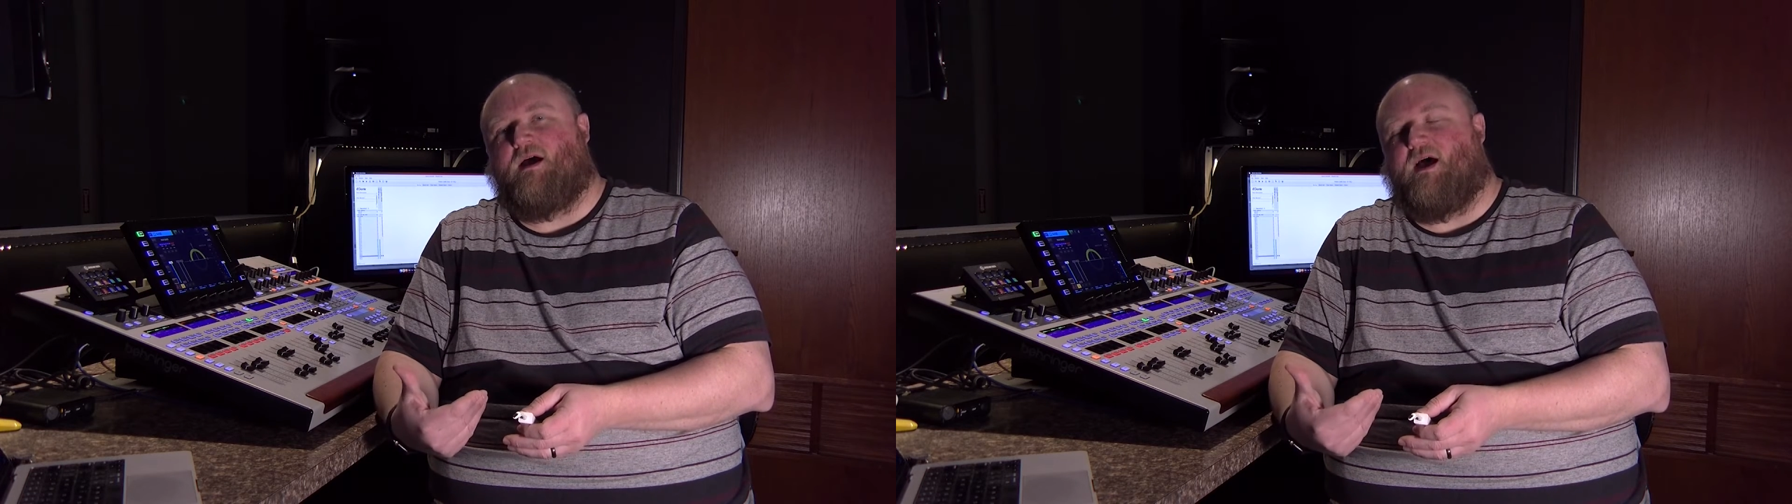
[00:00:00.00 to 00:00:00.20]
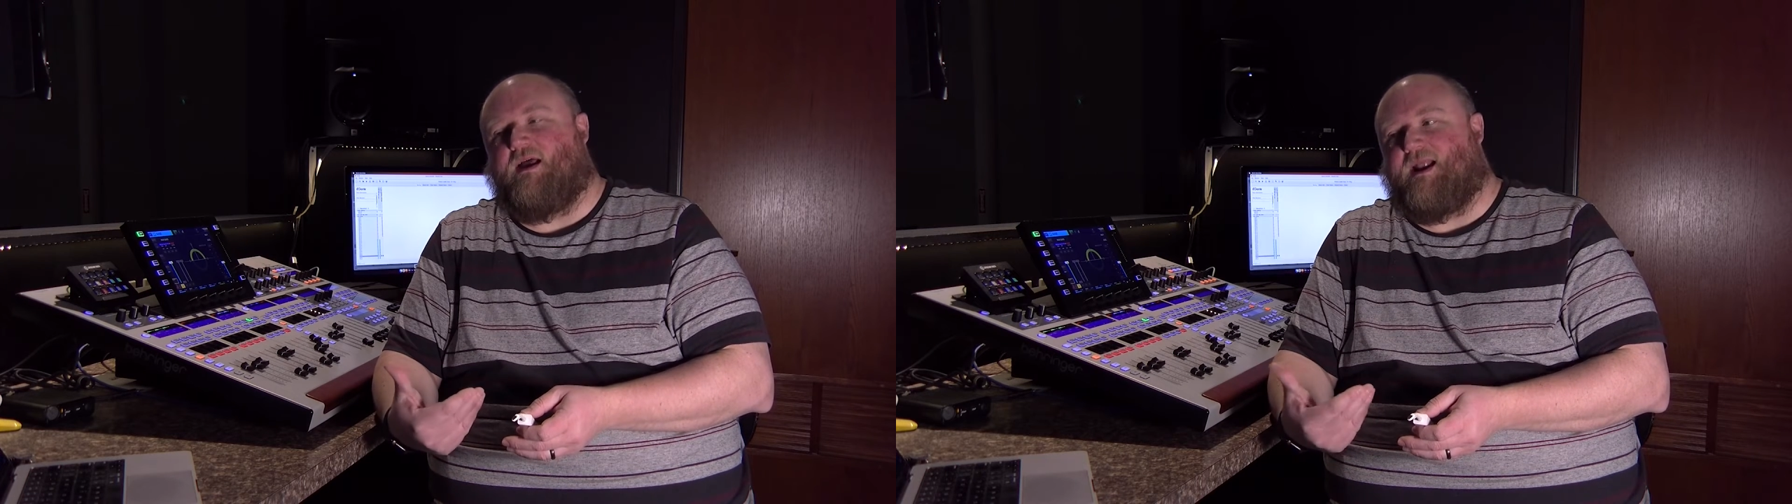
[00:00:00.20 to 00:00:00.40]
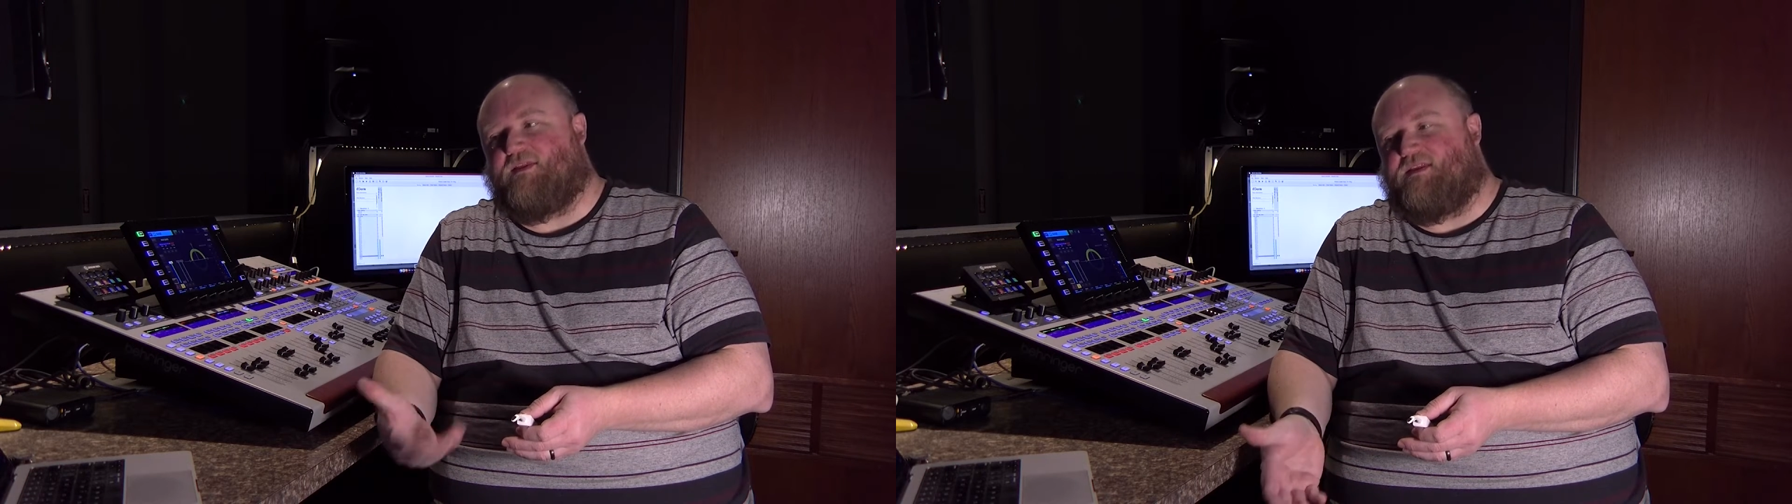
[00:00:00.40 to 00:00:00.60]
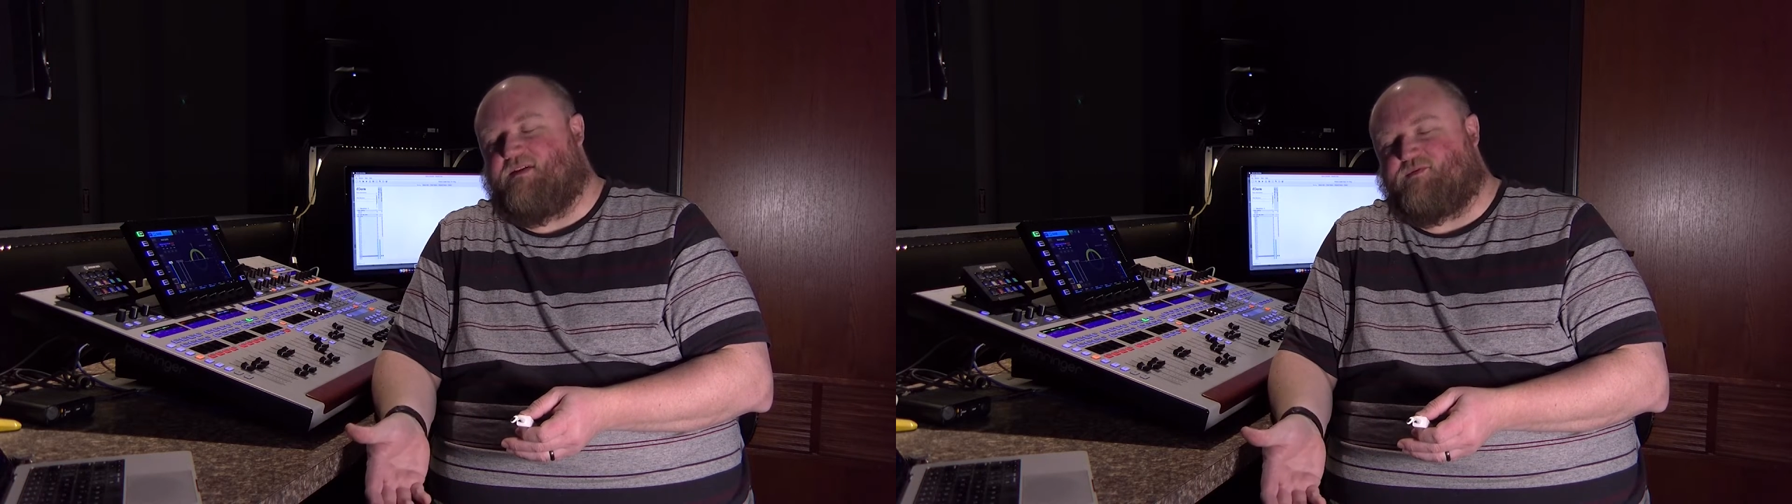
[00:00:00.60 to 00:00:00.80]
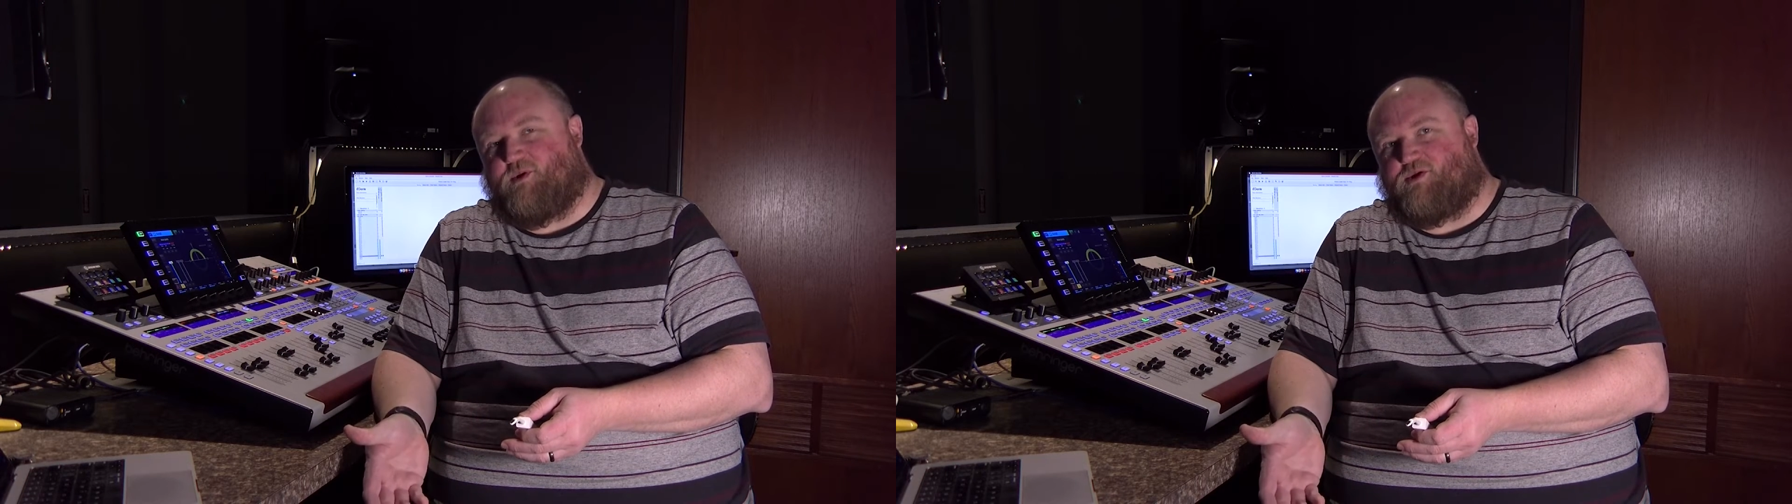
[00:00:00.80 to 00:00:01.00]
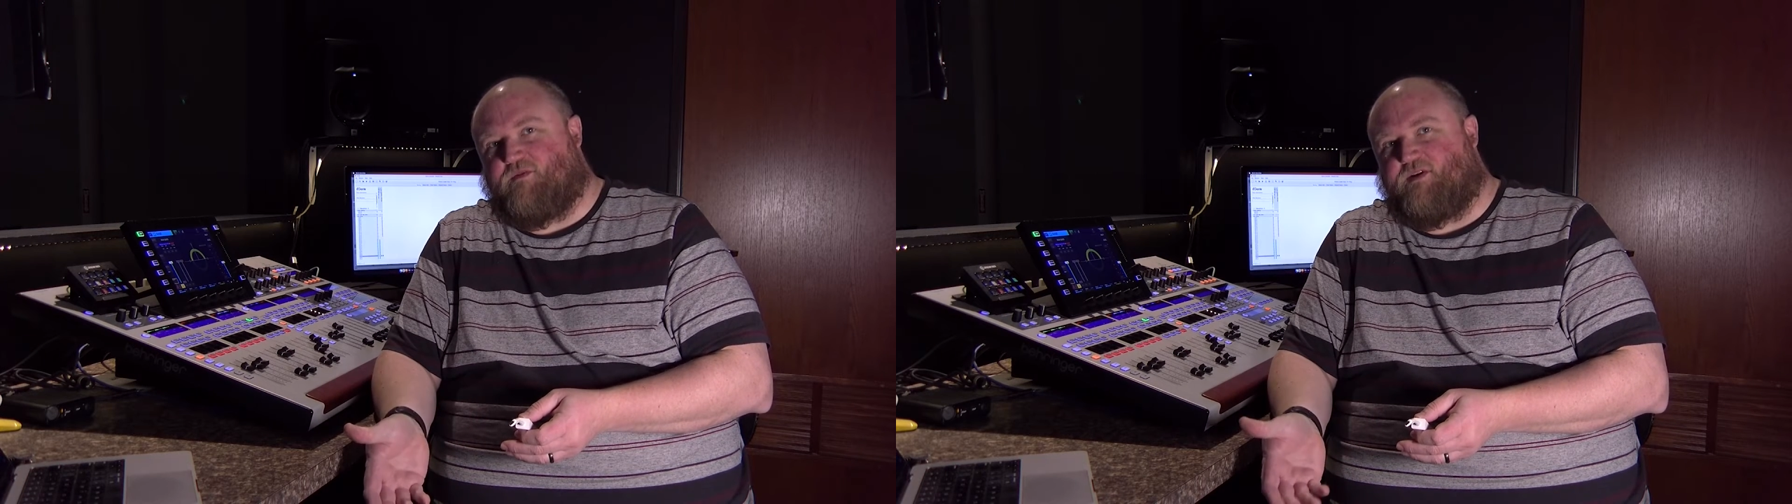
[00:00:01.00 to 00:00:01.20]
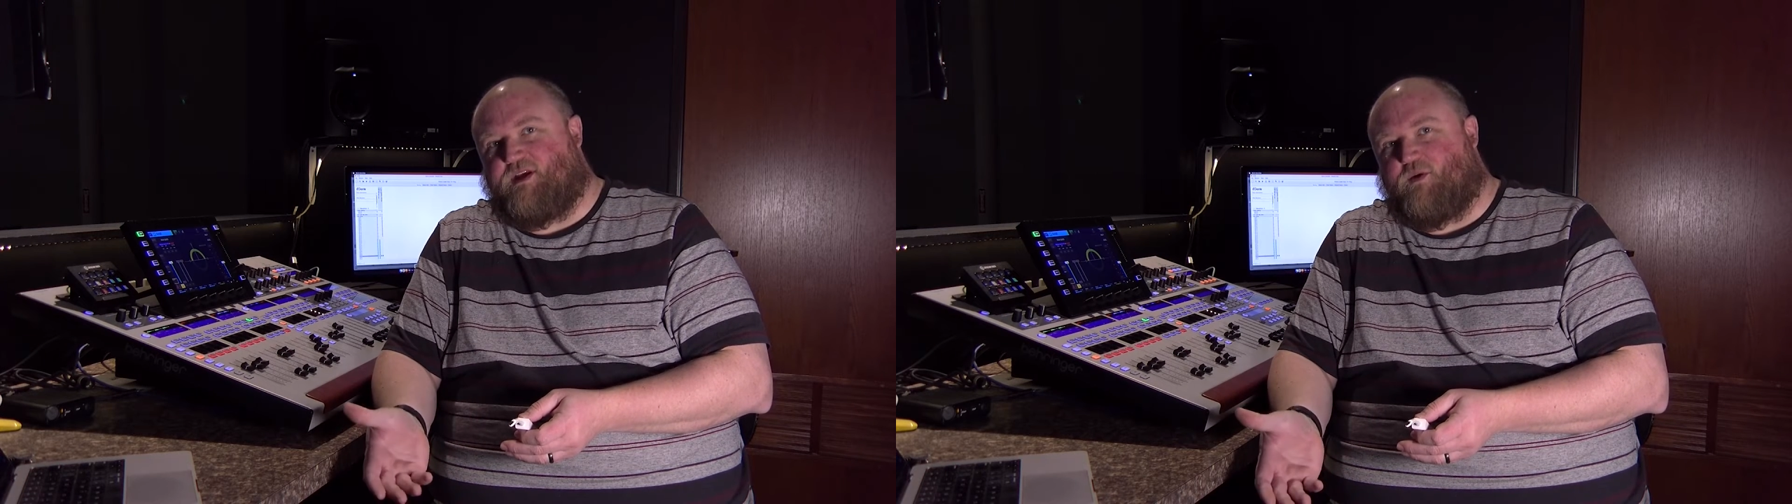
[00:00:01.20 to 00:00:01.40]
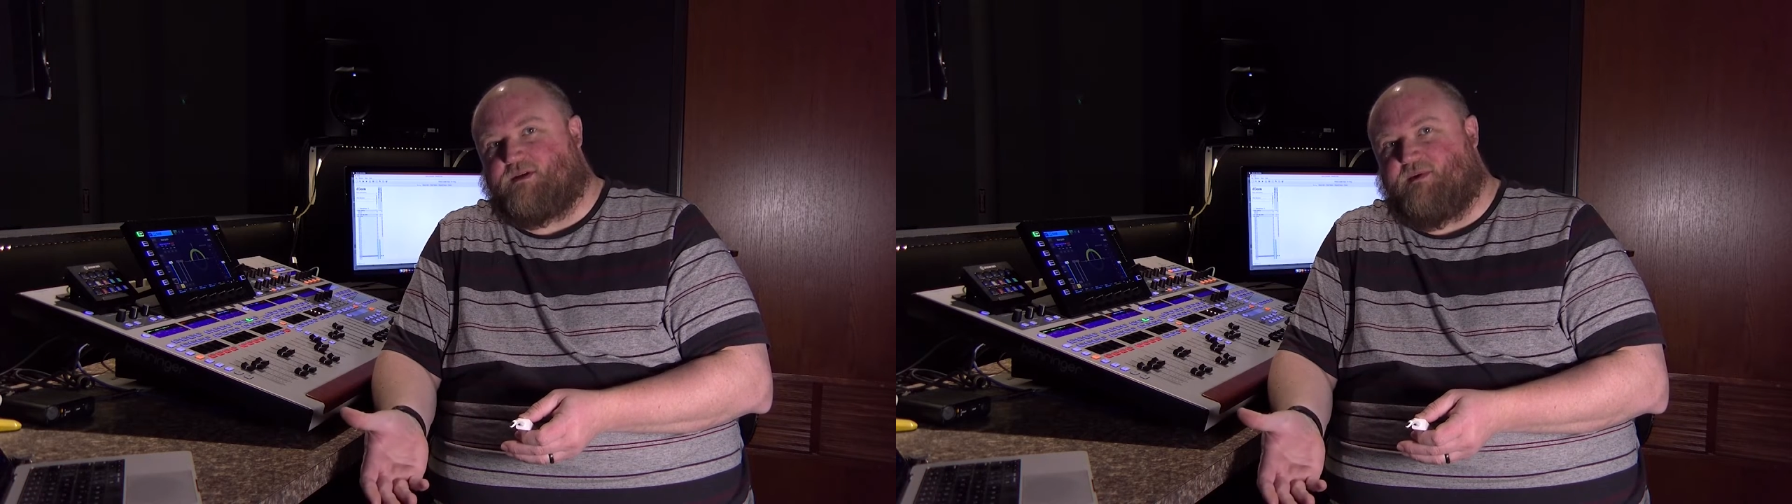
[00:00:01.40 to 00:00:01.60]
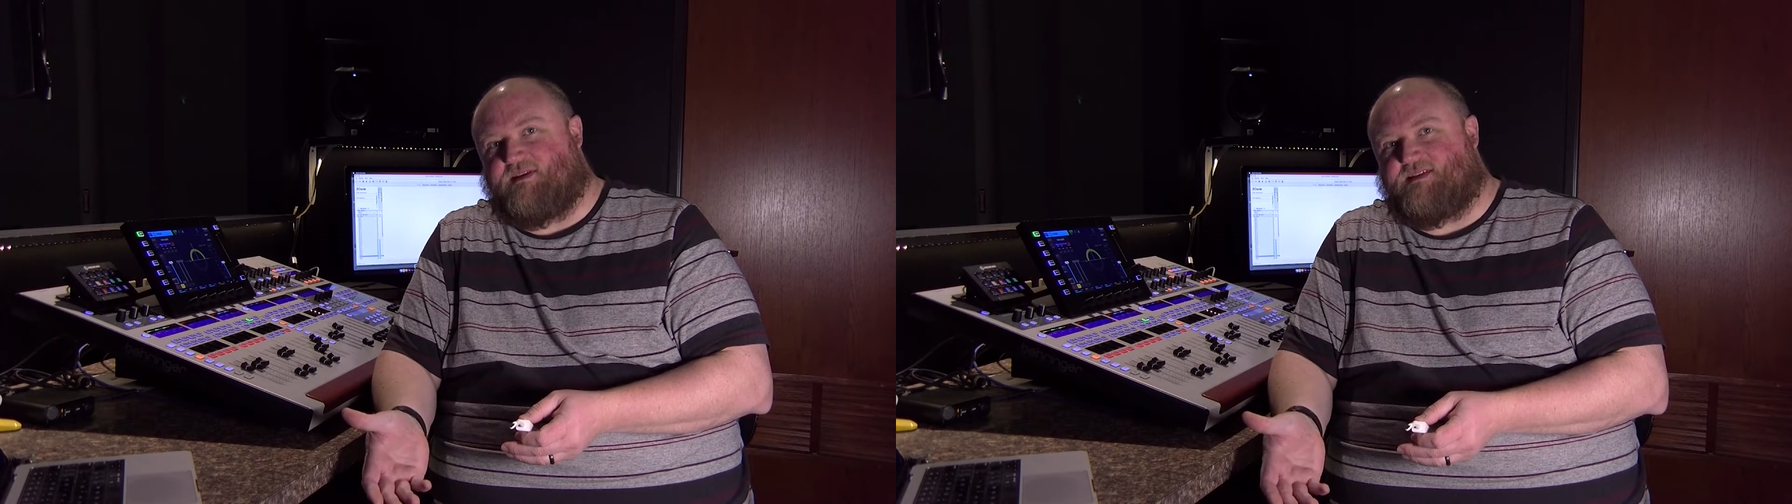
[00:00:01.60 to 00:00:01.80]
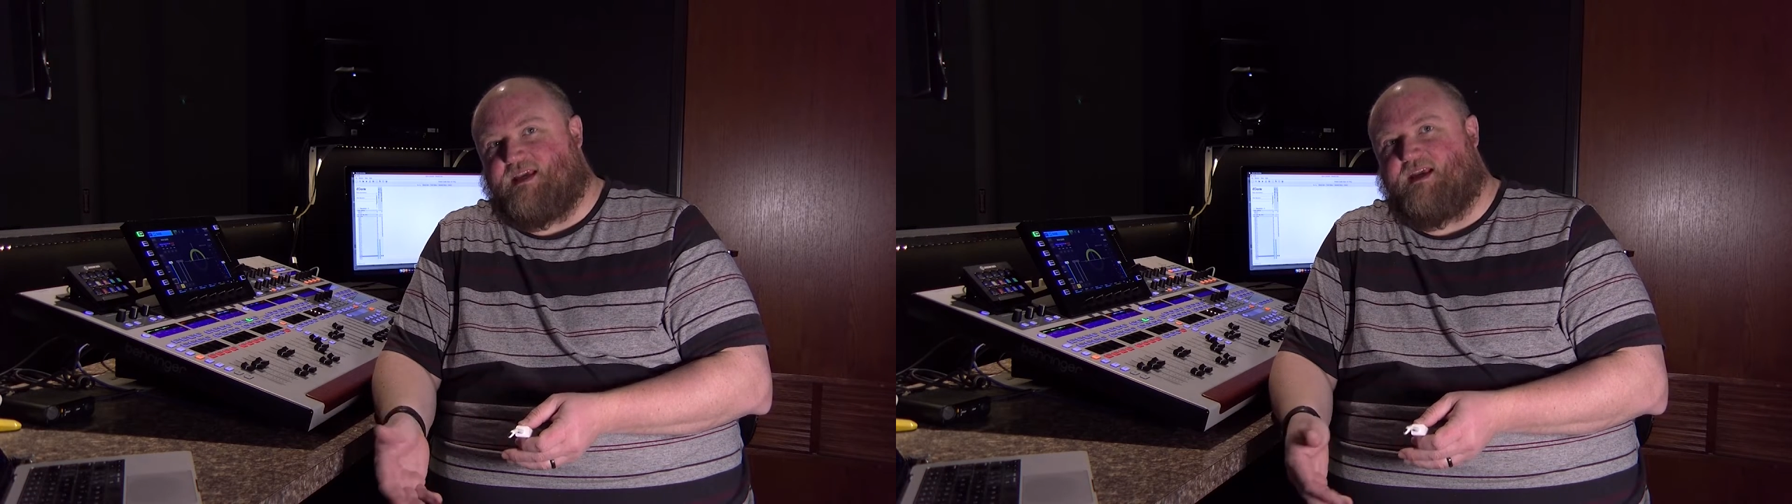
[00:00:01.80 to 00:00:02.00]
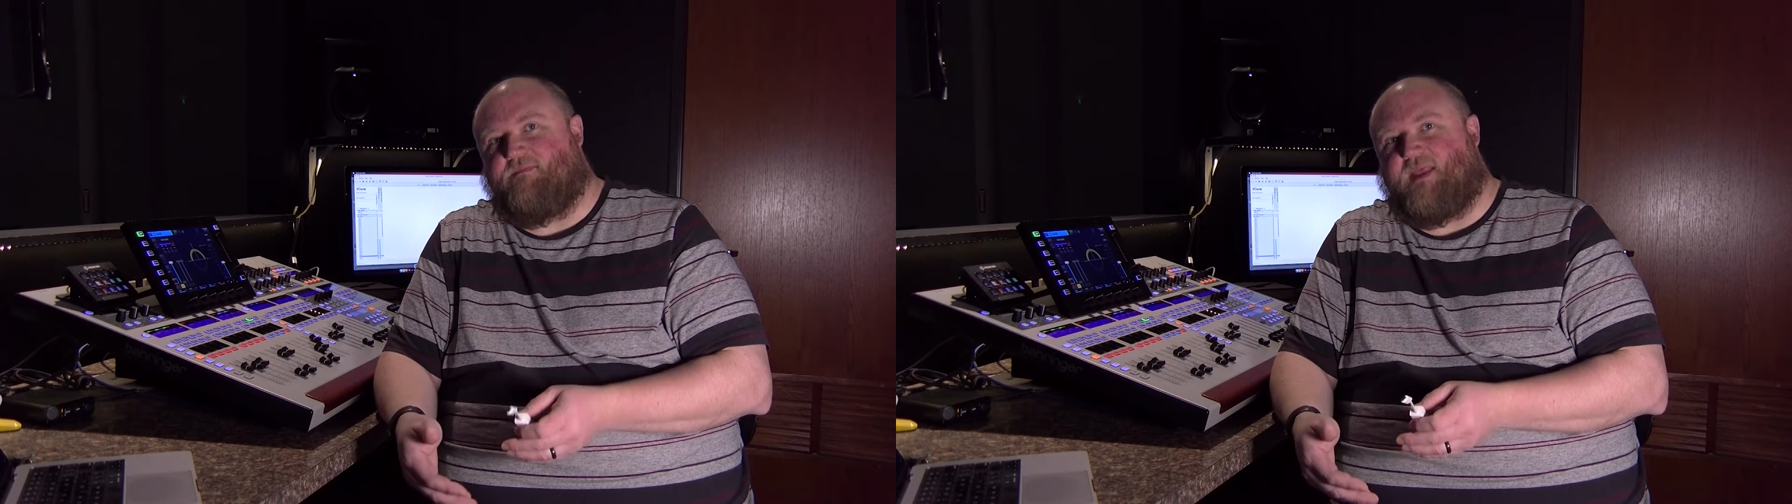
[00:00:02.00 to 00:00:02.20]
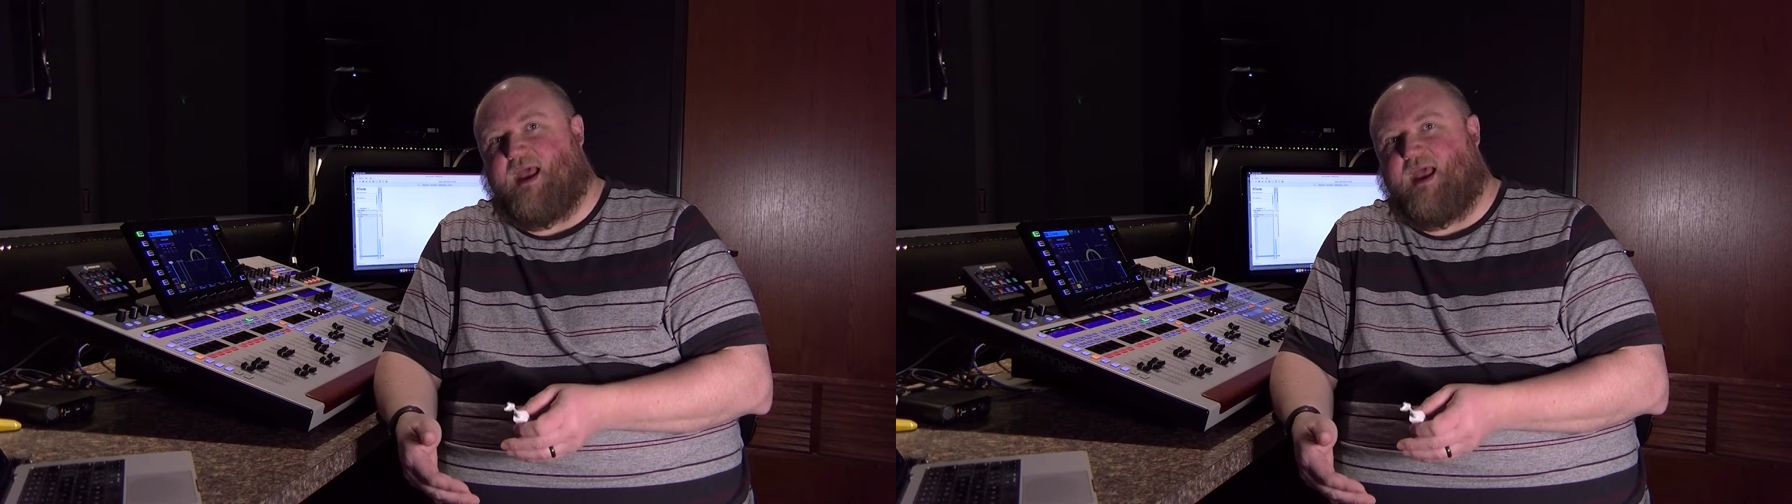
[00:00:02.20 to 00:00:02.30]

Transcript: uh, now that they've switched over to USB-C.